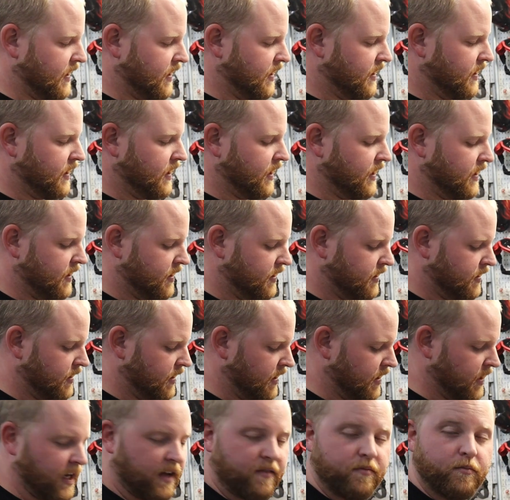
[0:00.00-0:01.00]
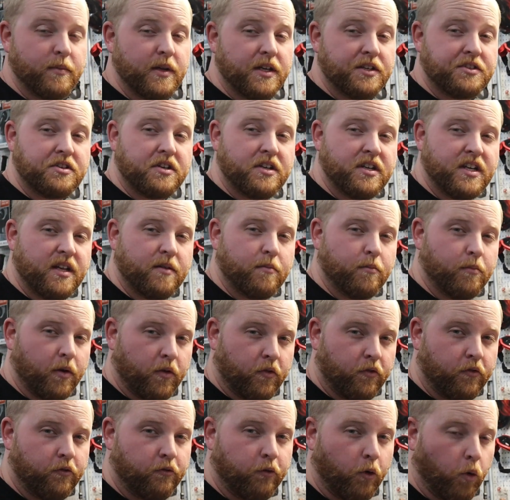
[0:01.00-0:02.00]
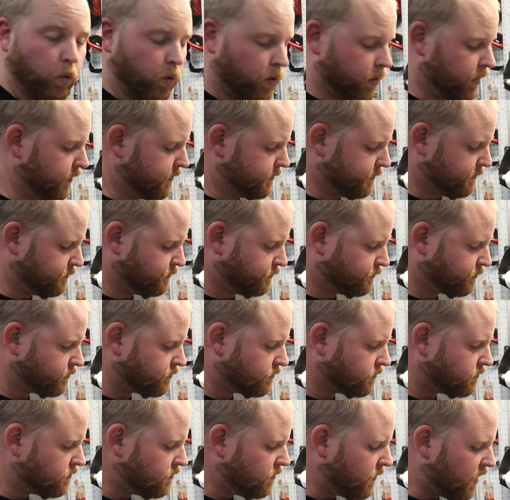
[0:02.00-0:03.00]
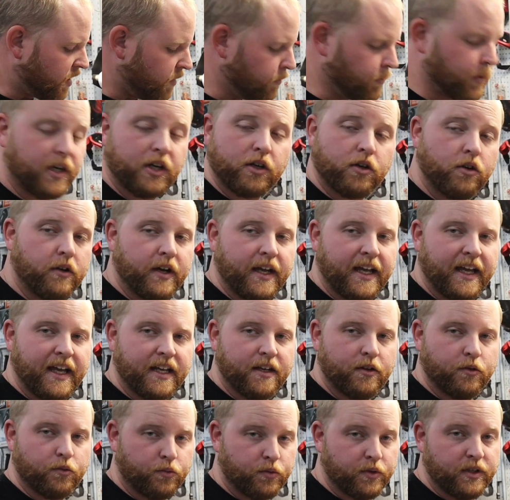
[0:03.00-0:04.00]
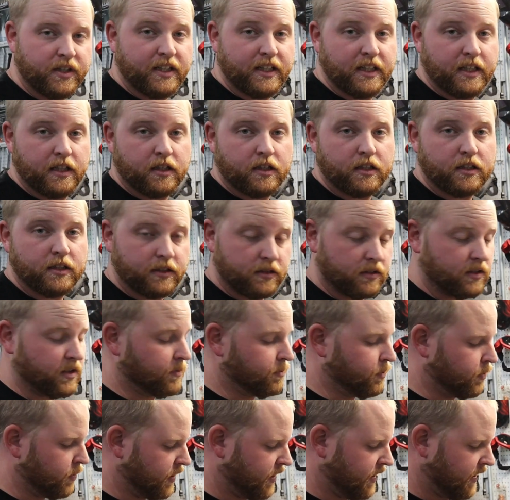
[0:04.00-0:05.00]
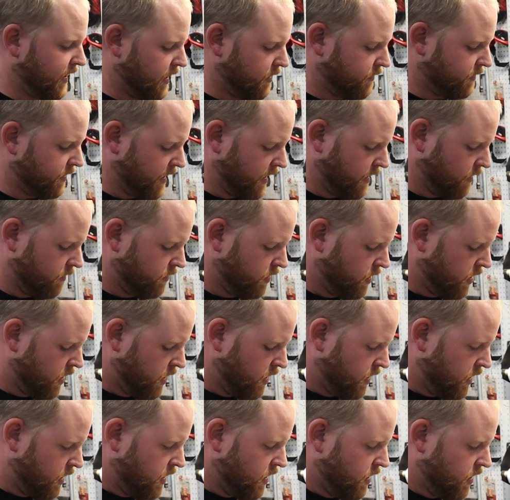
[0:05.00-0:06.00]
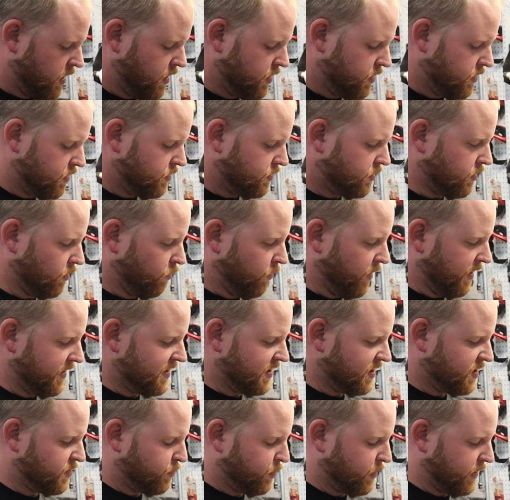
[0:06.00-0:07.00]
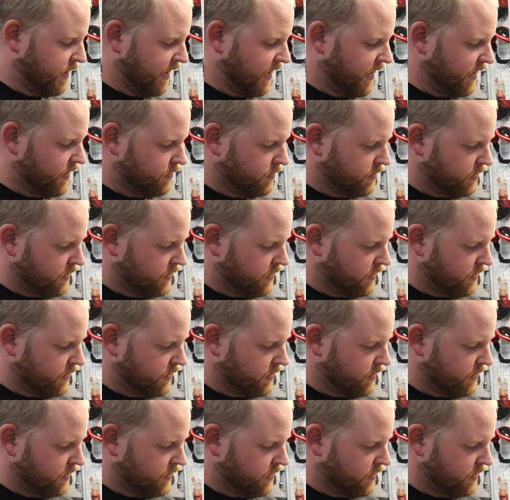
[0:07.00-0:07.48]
And I've mentioned it before, but I'll go ahead and really clearly point it out now. So what this plate